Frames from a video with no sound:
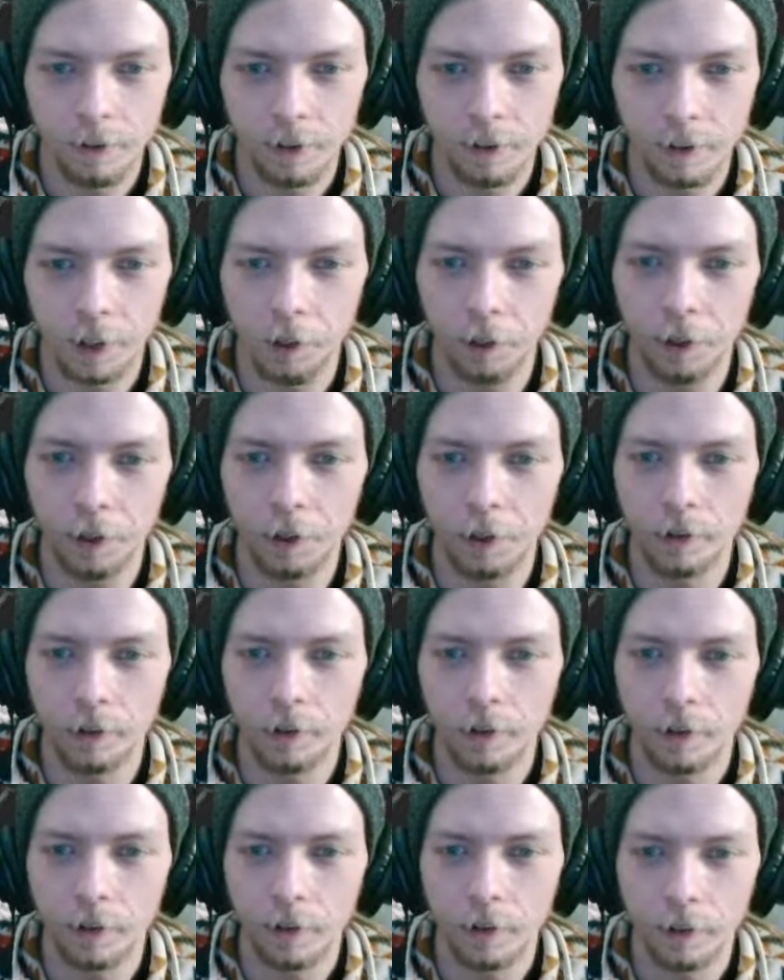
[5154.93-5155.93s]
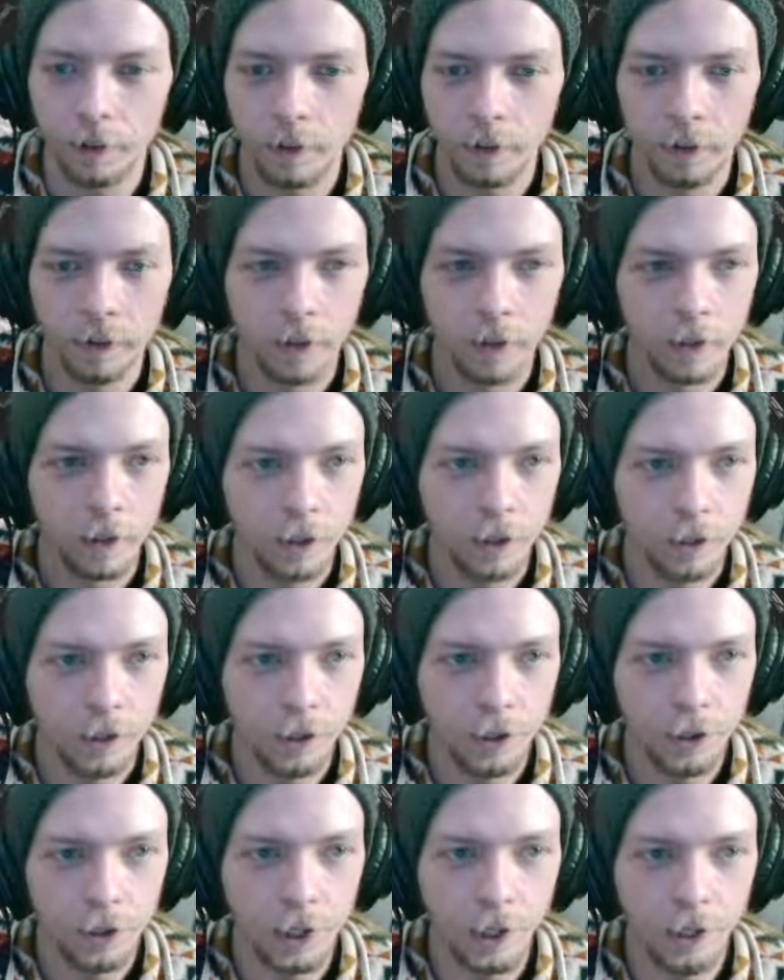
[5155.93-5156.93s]
There we go.
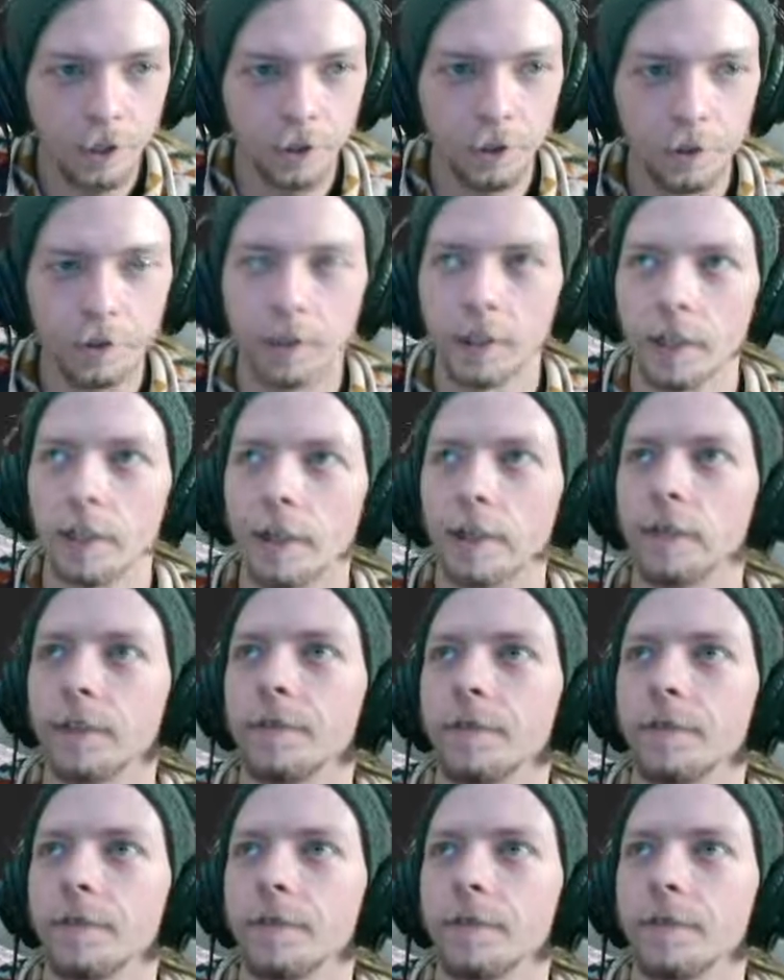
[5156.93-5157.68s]
Let's change those out.